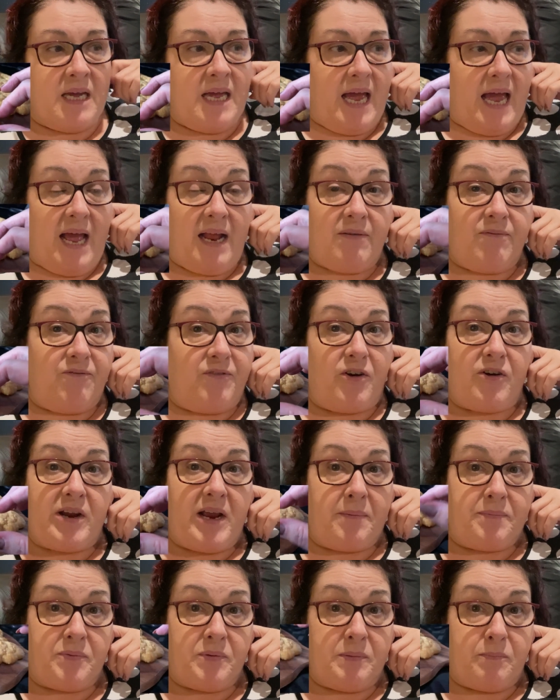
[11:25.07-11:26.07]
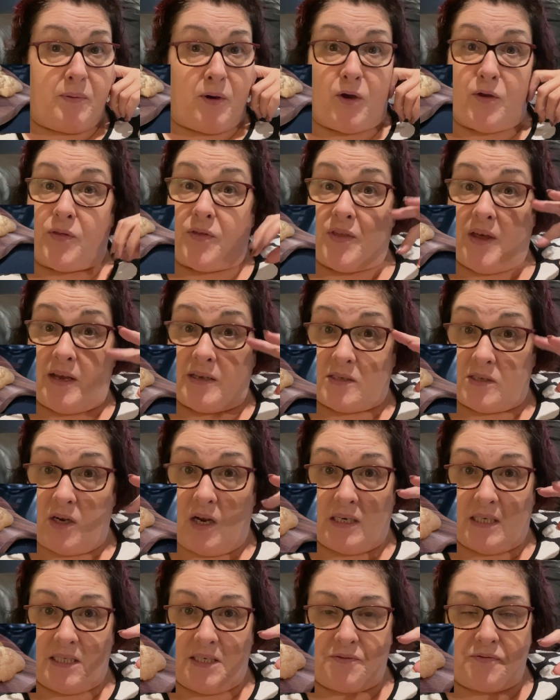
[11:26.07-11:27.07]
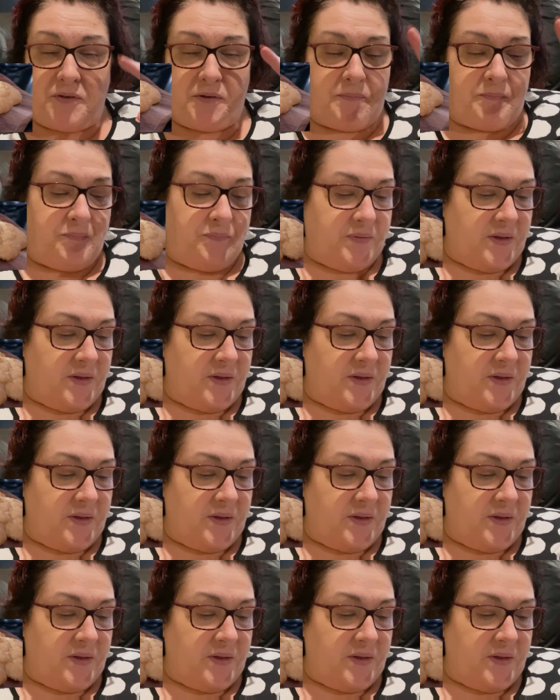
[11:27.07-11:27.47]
and very happy with both. They're slightly different.